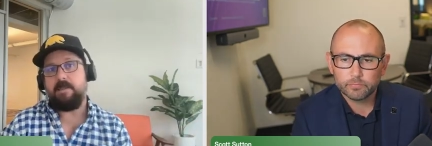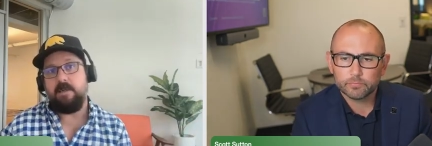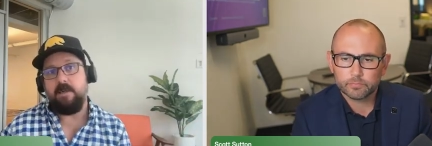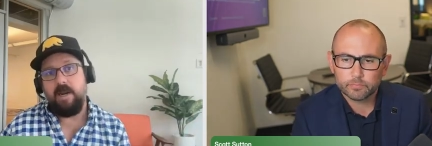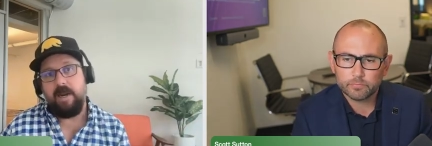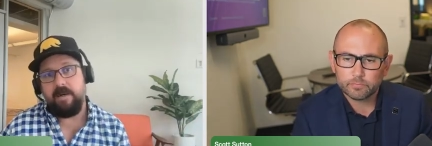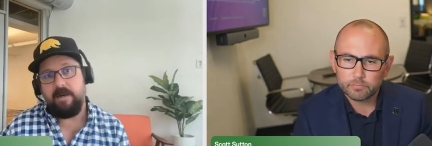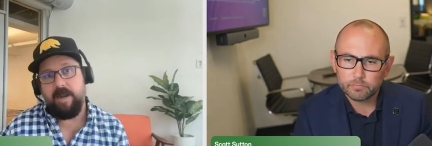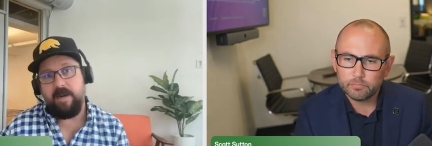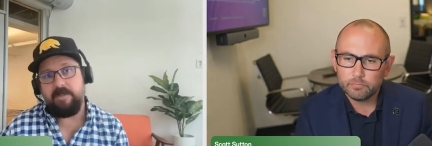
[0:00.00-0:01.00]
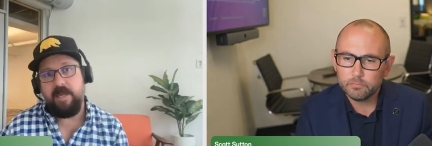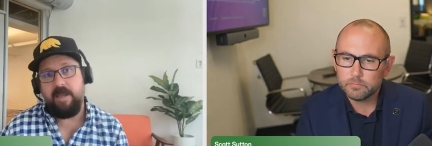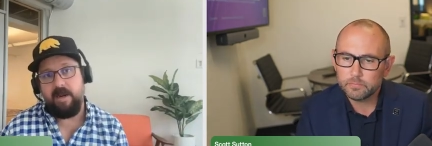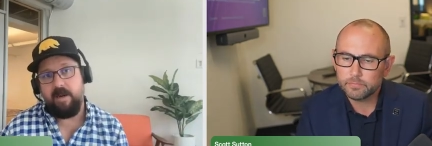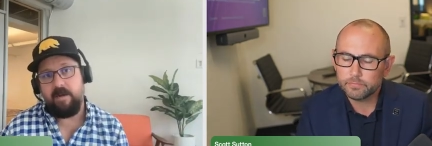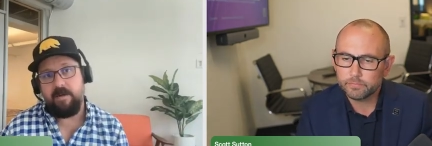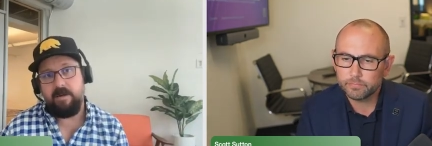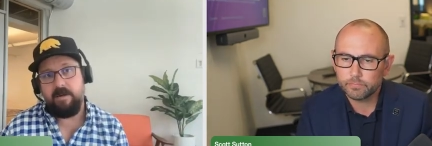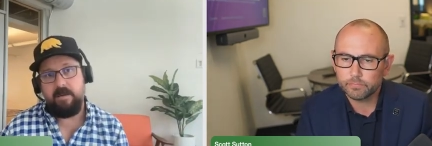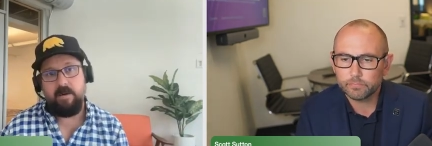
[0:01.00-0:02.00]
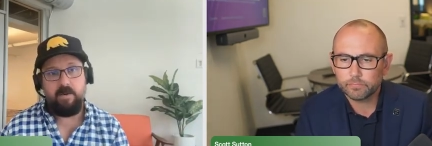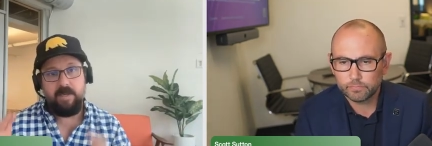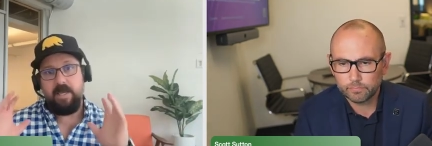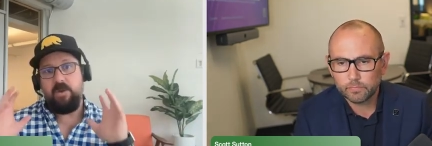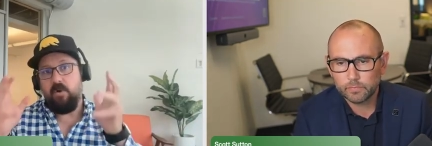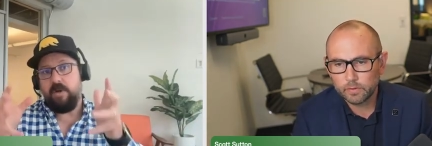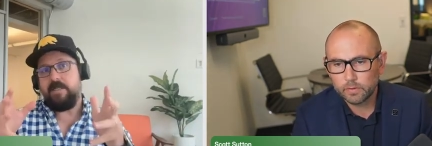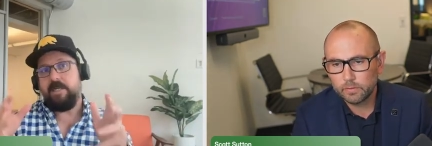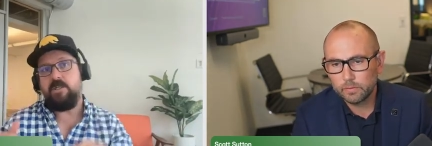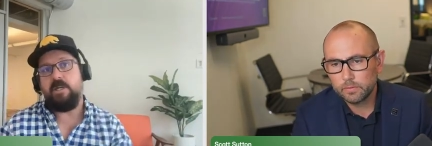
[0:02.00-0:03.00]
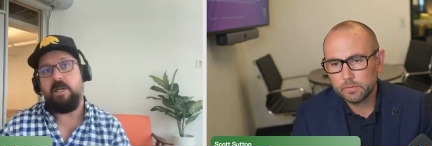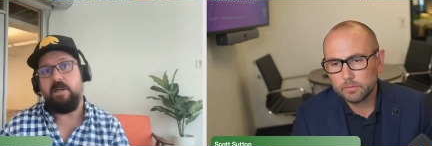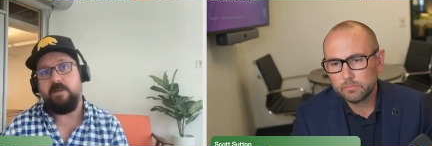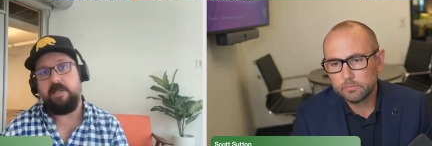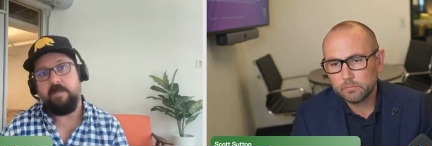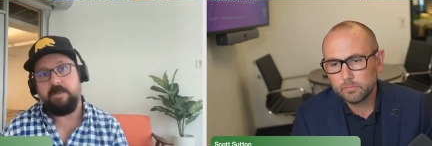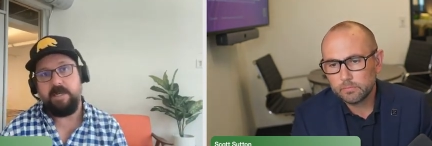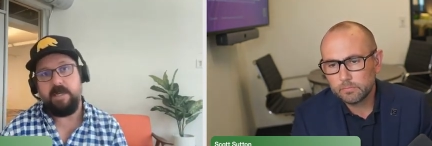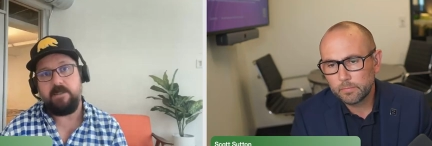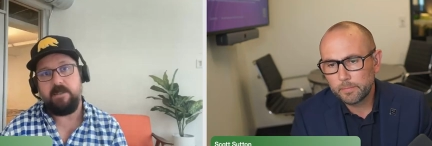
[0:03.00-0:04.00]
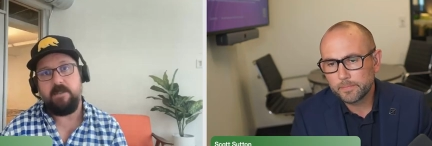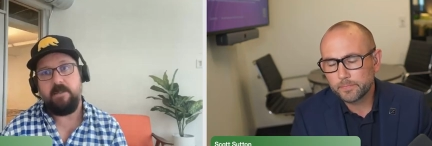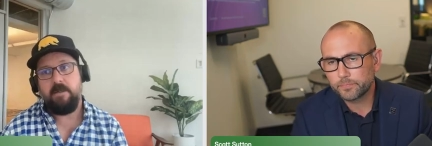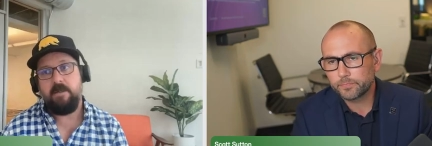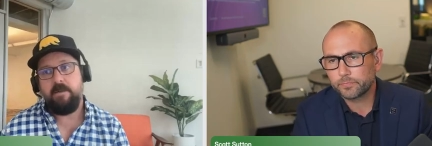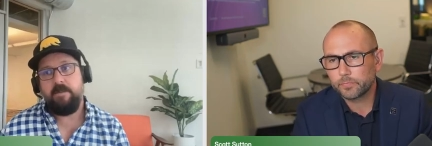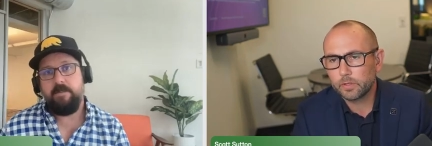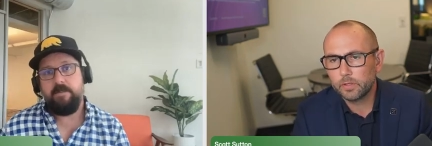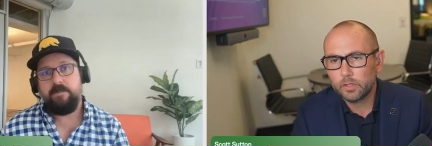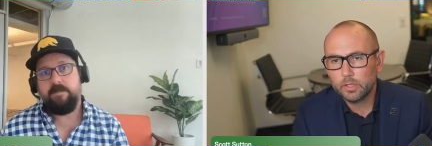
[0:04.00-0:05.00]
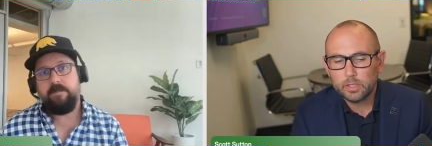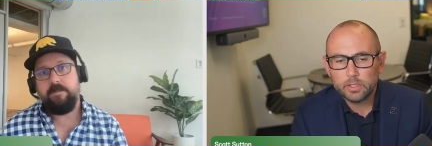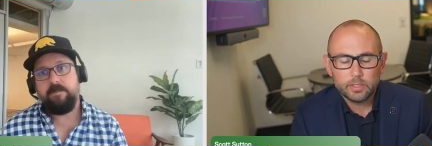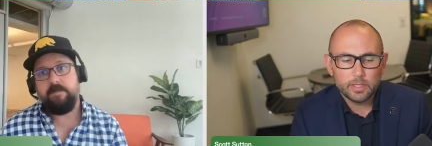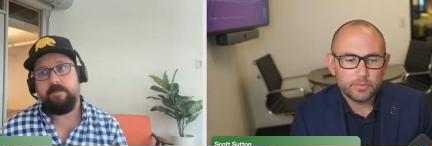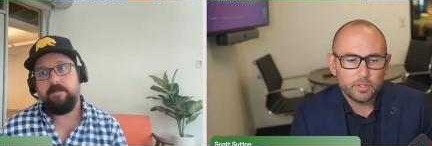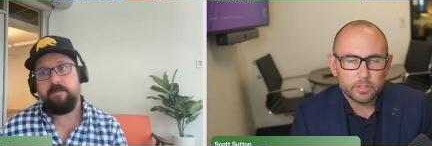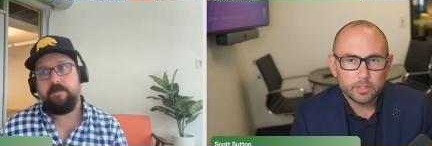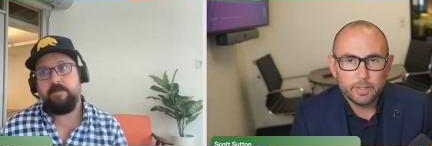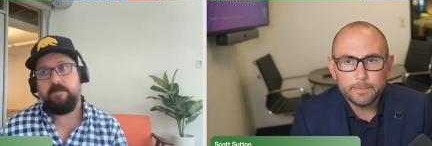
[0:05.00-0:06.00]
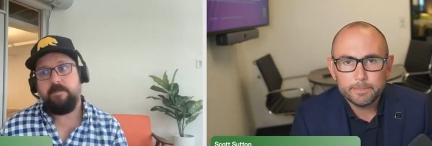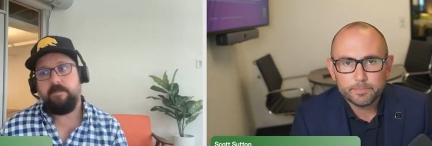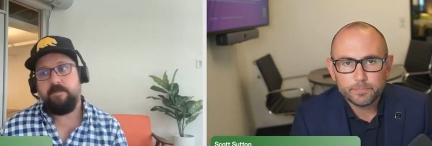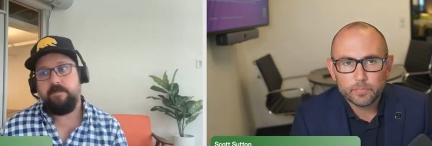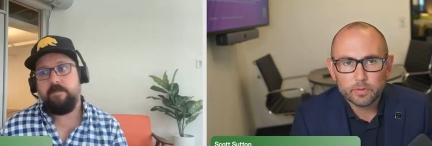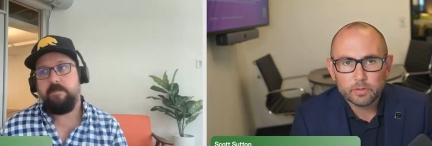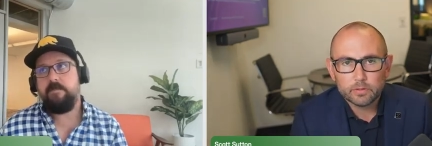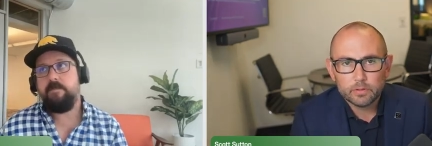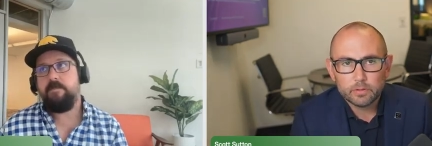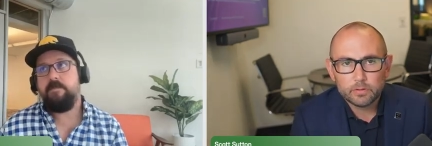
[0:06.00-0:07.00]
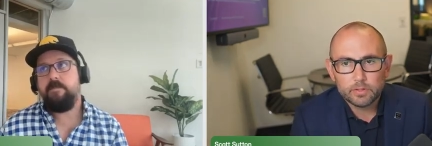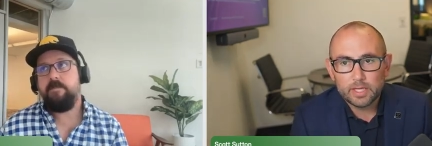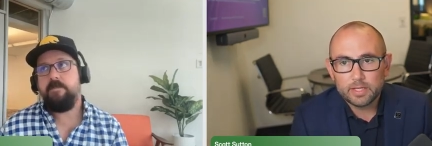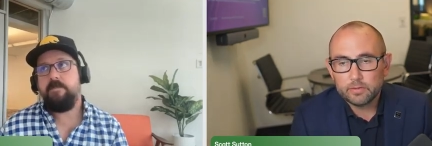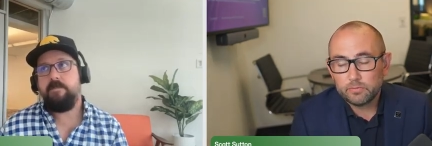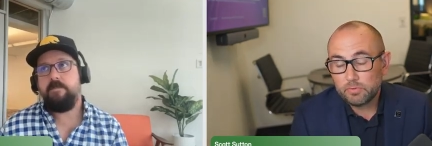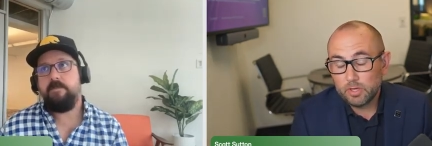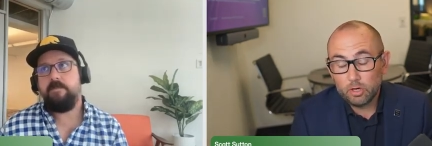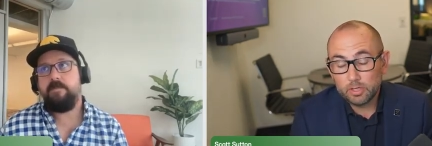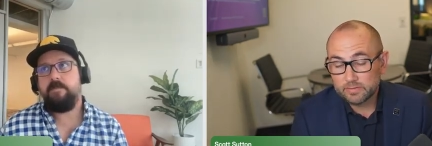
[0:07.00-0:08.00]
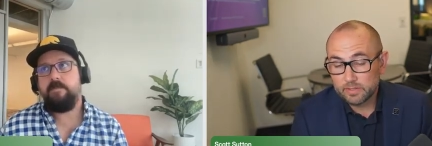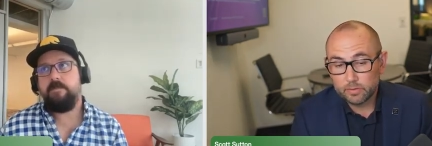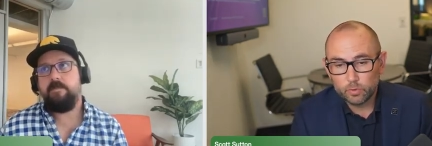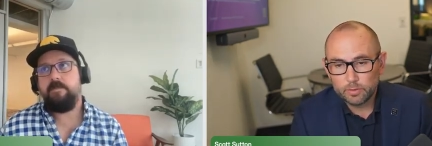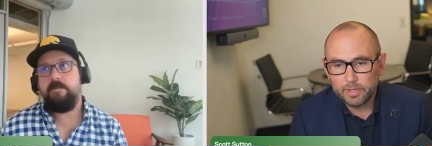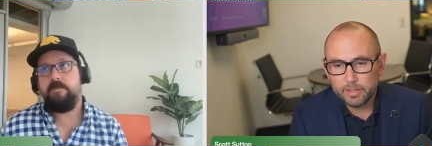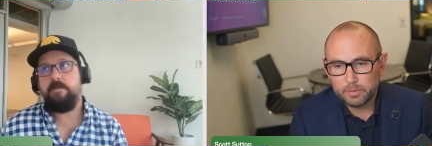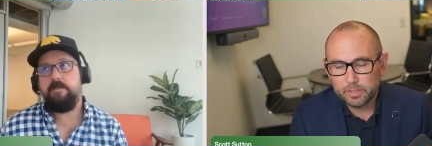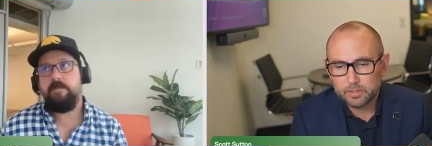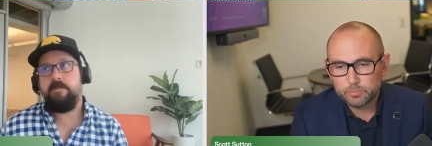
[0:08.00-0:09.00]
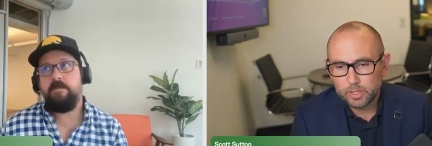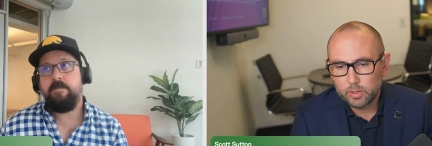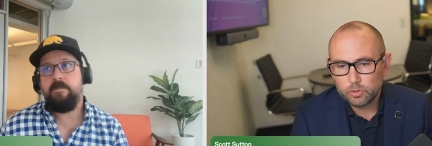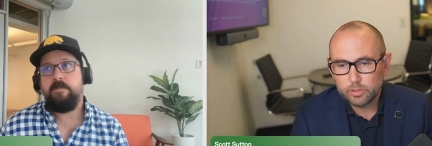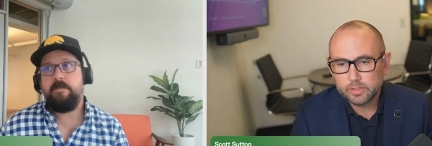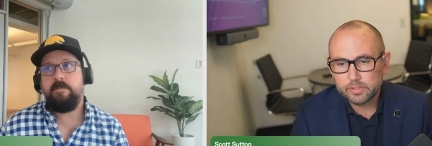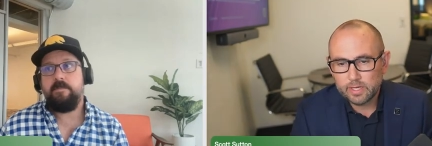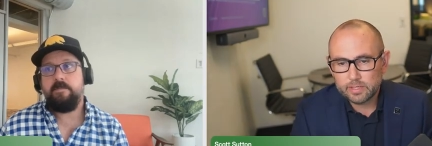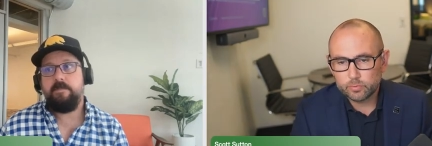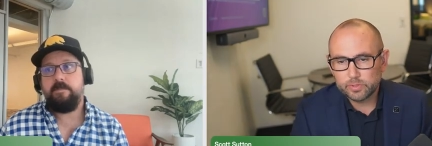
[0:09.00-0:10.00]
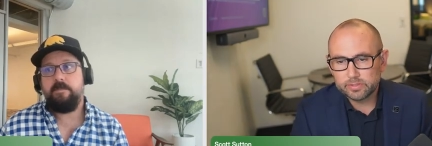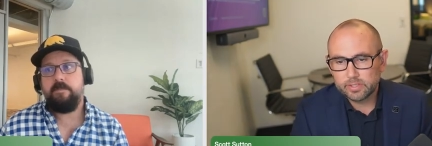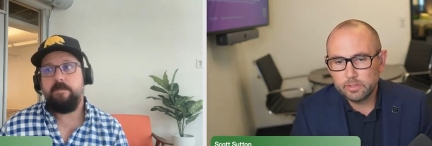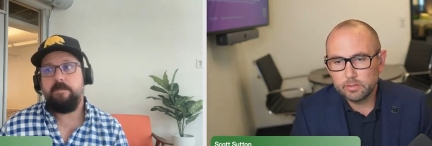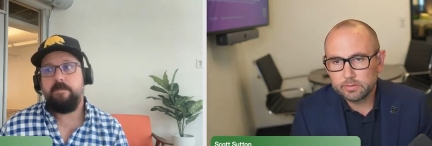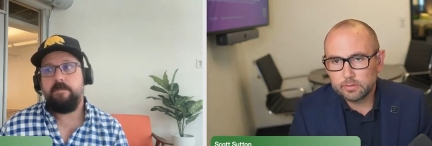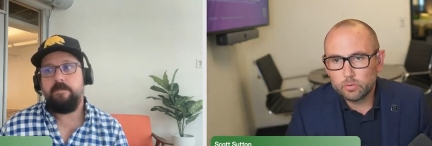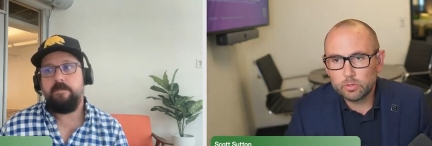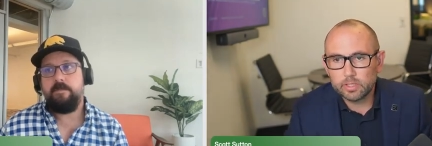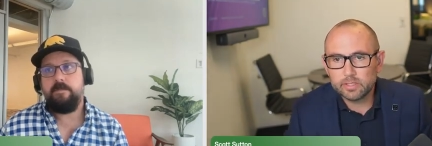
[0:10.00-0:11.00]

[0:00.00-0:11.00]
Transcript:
Speaker 1: and and kind of take and you know get your attention to get your team's attention
Speaker 2: yeah, I think um, that, that honestly is one of my biggest priorities as we scale as an org is